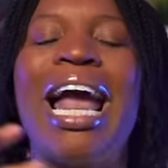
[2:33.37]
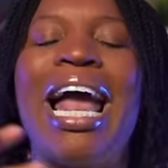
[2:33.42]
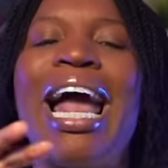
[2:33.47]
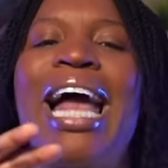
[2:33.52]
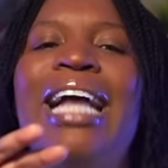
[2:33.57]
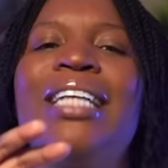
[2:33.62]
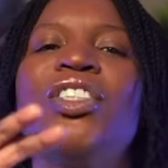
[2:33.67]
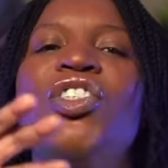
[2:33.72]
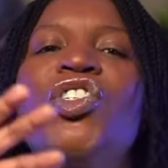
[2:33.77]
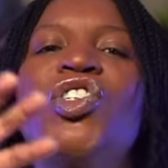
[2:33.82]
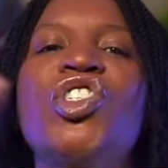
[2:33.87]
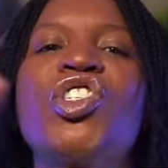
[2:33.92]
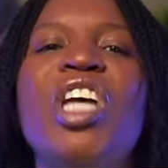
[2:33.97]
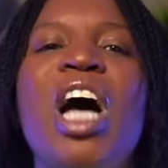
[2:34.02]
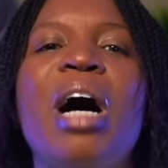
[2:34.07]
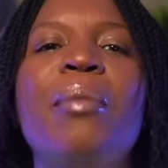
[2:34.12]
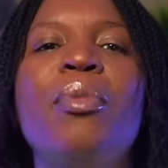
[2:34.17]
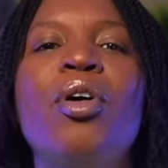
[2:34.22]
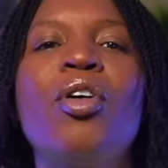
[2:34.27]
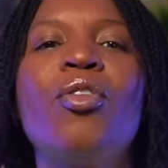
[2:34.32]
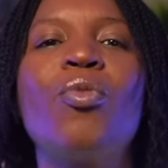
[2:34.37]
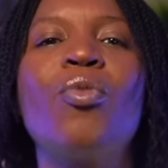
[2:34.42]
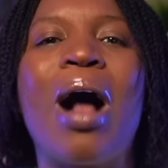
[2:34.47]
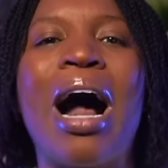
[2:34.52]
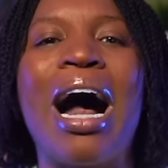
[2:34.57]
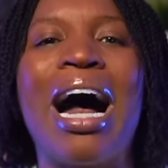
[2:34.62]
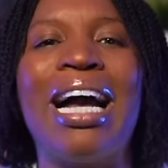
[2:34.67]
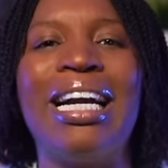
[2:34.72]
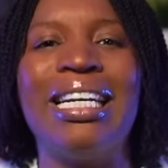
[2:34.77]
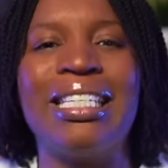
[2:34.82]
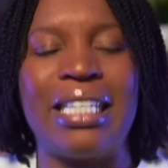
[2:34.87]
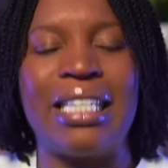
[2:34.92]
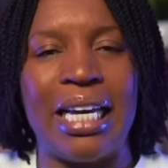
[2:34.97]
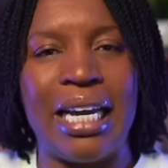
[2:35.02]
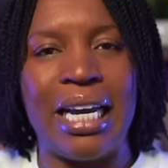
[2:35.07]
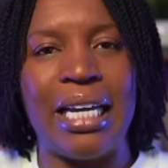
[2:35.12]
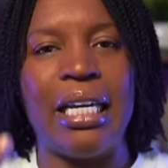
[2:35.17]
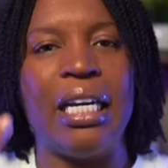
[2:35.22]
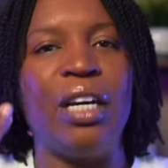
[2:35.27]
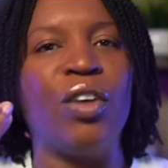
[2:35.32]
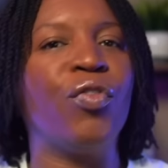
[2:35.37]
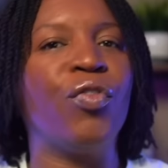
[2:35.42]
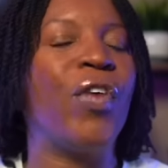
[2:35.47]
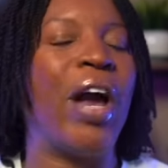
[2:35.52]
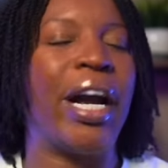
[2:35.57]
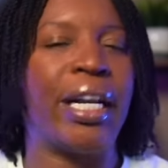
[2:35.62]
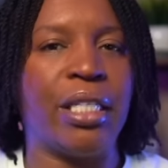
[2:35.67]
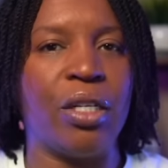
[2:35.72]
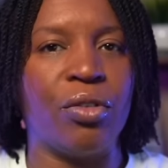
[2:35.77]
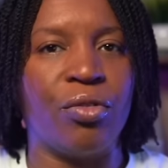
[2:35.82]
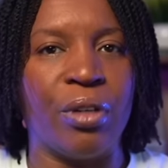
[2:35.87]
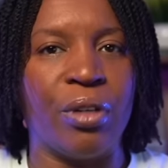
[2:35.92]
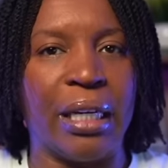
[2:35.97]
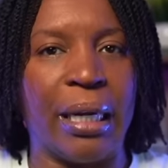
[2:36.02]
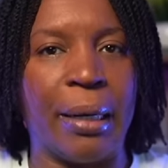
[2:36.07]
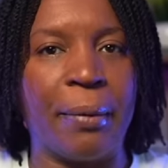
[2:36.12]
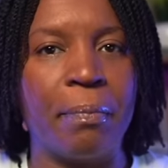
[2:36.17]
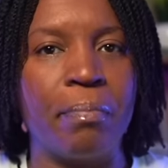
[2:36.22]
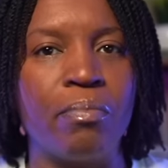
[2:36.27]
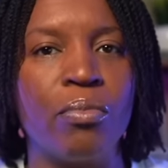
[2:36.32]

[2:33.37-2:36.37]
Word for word: and summarize it effectively.